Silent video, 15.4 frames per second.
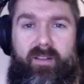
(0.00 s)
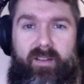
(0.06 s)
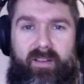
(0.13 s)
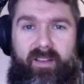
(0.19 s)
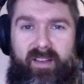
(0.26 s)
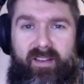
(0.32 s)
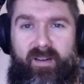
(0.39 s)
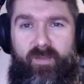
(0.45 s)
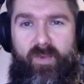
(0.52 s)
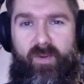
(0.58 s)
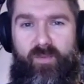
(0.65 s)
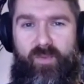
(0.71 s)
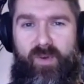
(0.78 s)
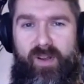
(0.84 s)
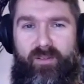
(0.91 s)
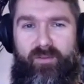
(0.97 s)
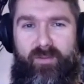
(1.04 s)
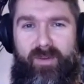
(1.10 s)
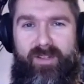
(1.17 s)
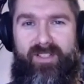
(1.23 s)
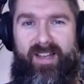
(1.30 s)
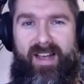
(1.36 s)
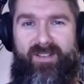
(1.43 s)
Again, I'm waiting for my
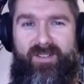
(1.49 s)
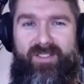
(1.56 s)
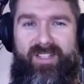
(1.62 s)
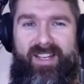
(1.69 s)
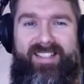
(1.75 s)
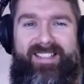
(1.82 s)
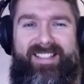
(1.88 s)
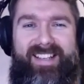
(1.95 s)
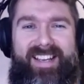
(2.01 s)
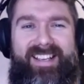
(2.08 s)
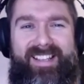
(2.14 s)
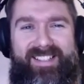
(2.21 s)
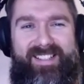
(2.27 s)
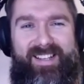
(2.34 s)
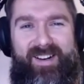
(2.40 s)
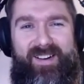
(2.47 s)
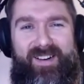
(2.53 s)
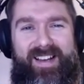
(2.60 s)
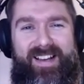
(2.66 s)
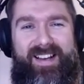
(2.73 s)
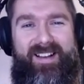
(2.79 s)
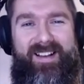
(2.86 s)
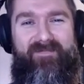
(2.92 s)
slides to change. So
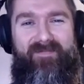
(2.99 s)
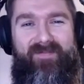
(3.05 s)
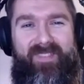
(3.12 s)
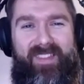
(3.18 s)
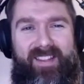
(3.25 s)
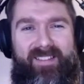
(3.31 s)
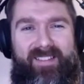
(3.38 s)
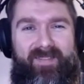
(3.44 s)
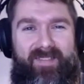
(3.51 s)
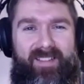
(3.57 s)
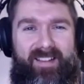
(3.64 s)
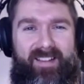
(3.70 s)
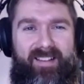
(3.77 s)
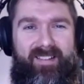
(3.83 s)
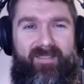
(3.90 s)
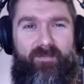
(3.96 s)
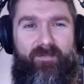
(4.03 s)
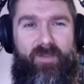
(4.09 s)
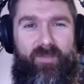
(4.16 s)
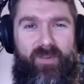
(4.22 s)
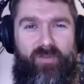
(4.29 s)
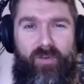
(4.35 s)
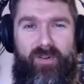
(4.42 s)

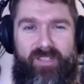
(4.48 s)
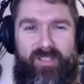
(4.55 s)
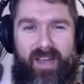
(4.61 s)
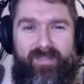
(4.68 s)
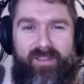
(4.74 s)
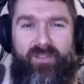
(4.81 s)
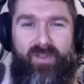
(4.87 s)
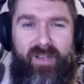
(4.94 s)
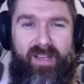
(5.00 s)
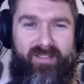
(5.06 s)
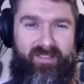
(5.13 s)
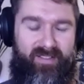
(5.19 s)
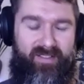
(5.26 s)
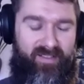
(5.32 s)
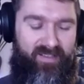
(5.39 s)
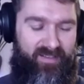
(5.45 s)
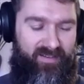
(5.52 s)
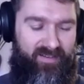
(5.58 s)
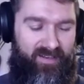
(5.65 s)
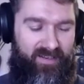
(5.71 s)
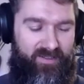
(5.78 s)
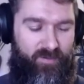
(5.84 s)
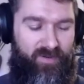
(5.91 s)
before we dive into that,
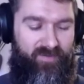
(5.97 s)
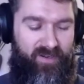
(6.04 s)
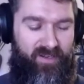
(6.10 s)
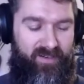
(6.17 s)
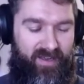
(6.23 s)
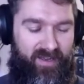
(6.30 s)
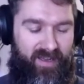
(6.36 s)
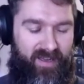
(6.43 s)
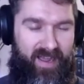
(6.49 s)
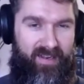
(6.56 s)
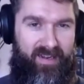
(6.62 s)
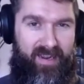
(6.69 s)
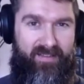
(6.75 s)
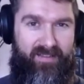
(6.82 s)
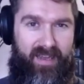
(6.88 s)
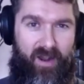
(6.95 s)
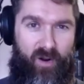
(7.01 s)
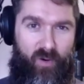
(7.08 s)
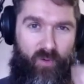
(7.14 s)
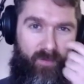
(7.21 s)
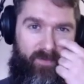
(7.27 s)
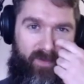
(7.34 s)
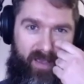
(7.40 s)
let's briefly highlight
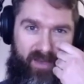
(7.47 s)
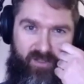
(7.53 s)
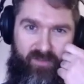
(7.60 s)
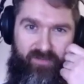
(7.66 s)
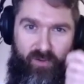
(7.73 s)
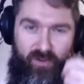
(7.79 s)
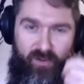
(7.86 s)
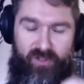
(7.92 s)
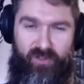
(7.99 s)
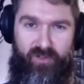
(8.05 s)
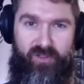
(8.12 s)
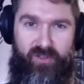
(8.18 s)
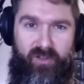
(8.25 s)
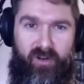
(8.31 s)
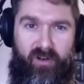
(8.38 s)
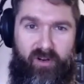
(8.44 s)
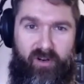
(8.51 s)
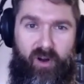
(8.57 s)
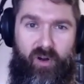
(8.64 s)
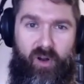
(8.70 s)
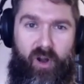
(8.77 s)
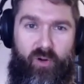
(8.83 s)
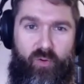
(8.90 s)
how Azure Functions
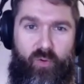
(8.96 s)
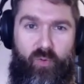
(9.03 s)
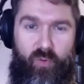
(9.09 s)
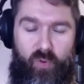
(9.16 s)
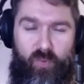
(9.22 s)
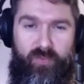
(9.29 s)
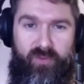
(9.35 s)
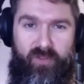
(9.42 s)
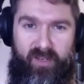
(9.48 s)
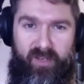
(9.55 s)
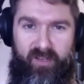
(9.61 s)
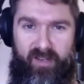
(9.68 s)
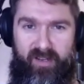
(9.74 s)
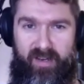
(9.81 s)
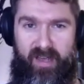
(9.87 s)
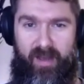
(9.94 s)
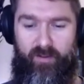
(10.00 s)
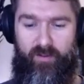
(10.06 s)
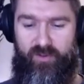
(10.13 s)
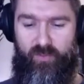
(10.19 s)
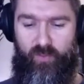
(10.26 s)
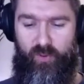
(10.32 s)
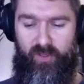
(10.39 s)
are grouped and how
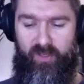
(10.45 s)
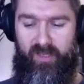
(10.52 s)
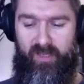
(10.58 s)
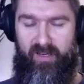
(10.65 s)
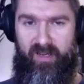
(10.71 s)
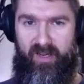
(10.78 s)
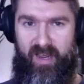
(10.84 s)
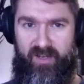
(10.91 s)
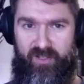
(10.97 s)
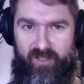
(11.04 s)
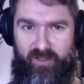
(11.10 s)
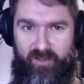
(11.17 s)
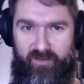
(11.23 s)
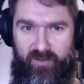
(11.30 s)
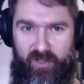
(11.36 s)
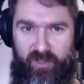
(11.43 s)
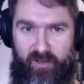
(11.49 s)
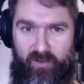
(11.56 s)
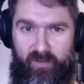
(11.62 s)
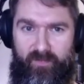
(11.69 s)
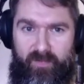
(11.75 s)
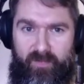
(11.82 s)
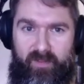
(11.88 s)
it's working in Azure.
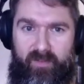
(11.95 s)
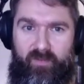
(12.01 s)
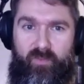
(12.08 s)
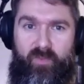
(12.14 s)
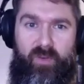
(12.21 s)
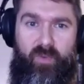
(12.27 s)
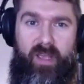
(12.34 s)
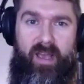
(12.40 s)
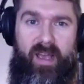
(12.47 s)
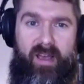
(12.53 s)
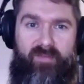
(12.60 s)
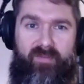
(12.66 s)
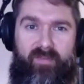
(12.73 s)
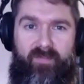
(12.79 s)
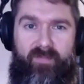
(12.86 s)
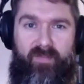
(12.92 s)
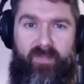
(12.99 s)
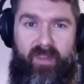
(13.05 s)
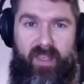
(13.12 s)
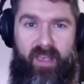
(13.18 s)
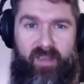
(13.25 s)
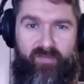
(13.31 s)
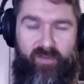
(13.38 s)
So we have
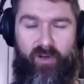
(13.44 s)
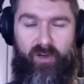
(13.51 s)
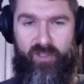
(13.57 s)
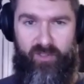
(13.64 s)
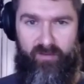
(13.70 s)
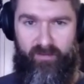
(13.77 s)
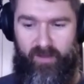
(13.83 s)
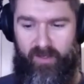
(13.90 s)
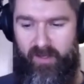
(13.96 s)
a function,